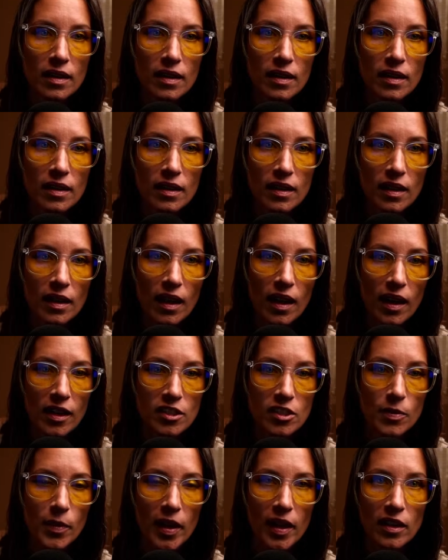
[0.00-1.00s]

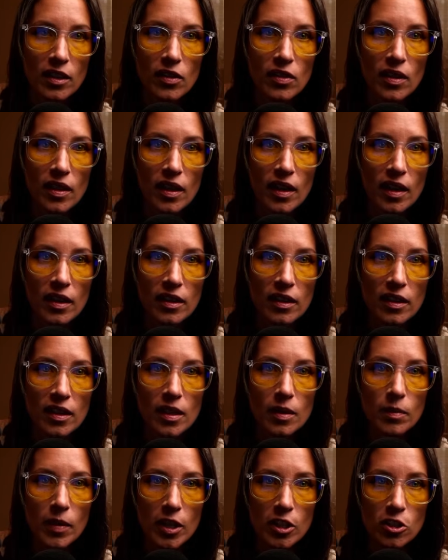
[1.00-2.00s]
gosh, man, you think I could
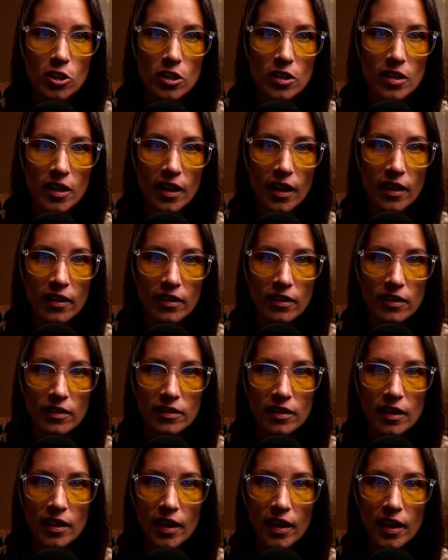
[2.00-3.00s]
keep my shit together
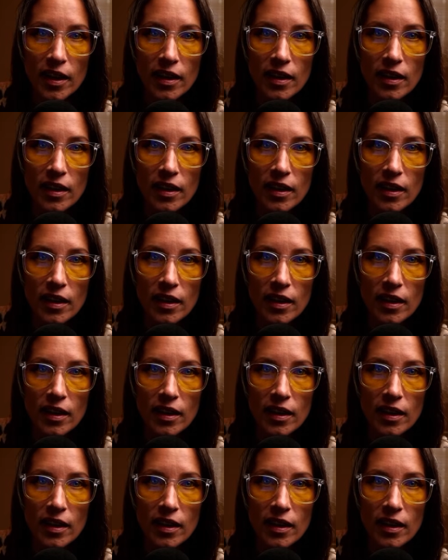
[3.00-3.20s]
today?